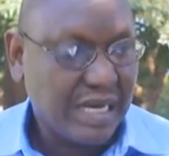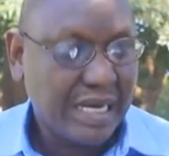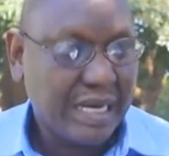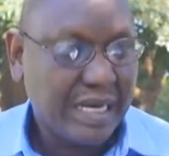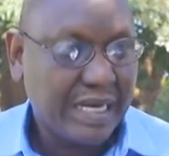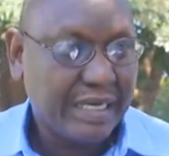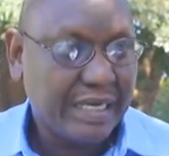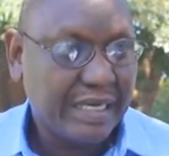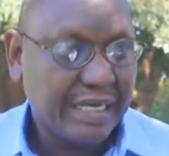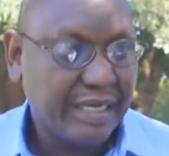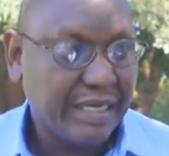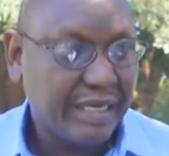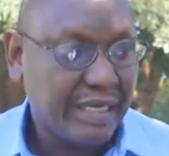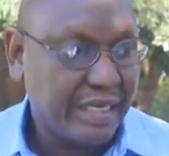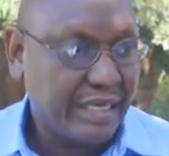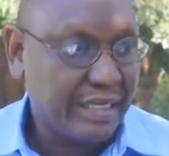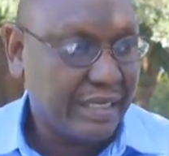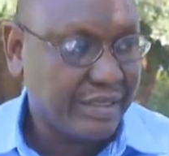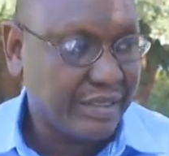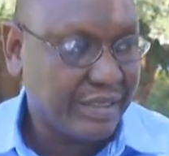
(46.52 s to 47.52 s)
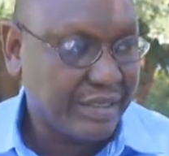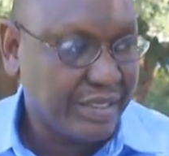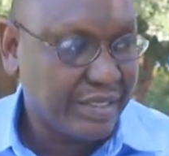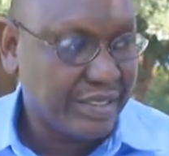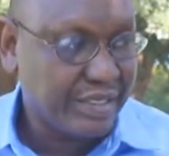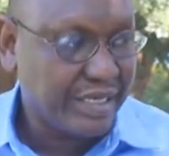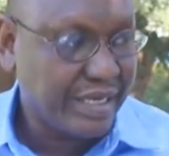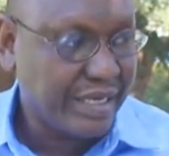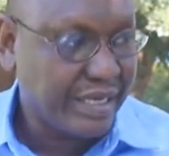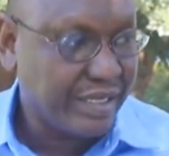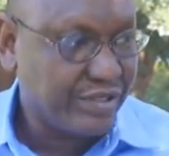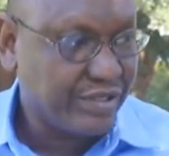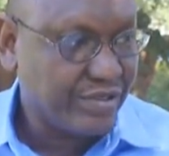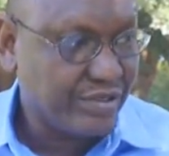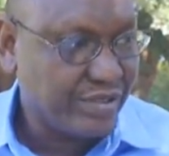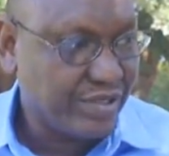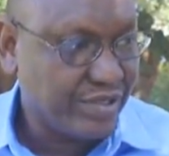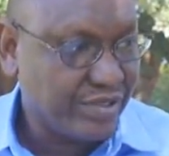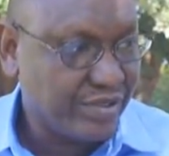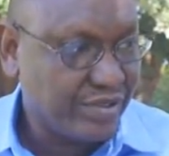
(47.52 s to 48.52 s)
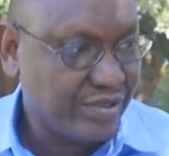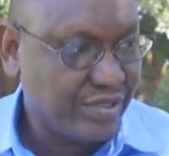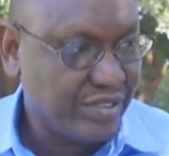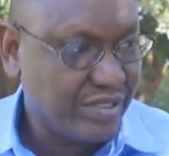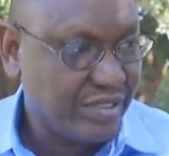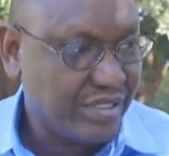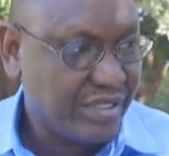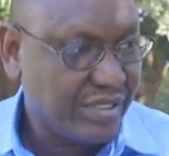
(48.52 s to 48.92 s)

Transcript: and then they uh, register the associations